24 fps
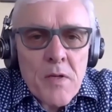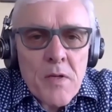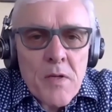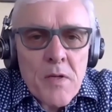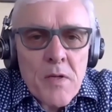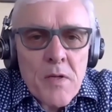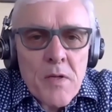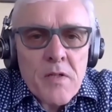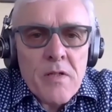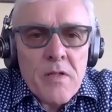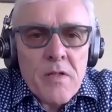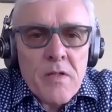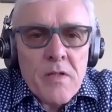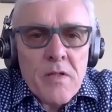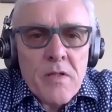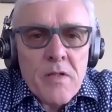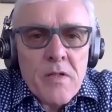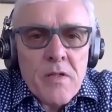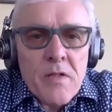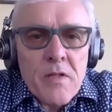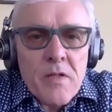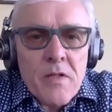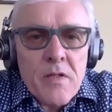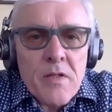
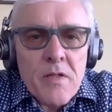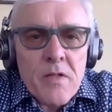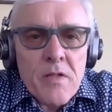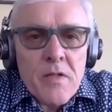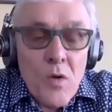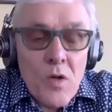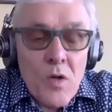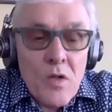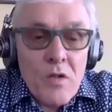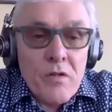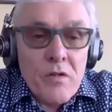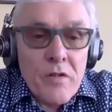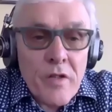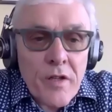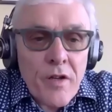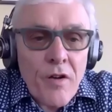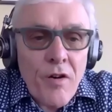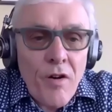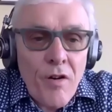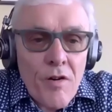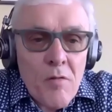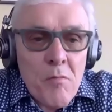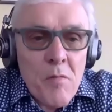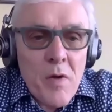businesses
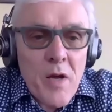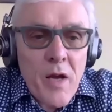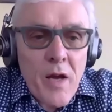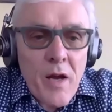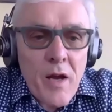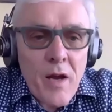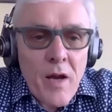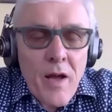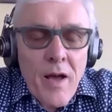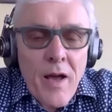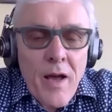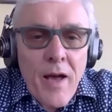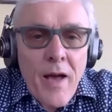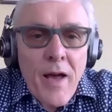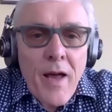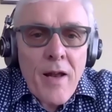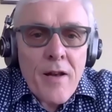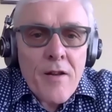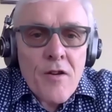drive the world economy